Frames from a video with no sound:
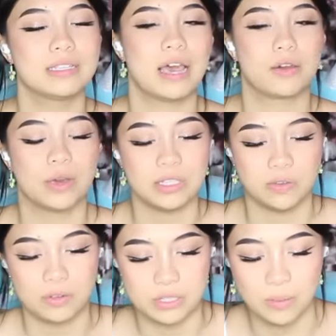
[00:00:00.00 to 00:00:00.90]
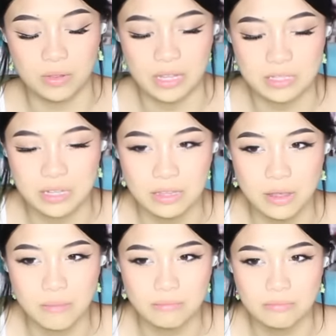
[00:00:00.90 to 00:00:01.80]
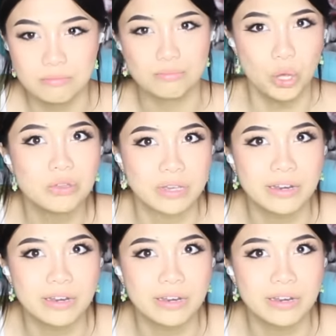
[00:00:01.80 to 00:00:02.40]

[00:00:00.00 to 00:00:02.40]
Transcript: is that crazy for someone that's in the music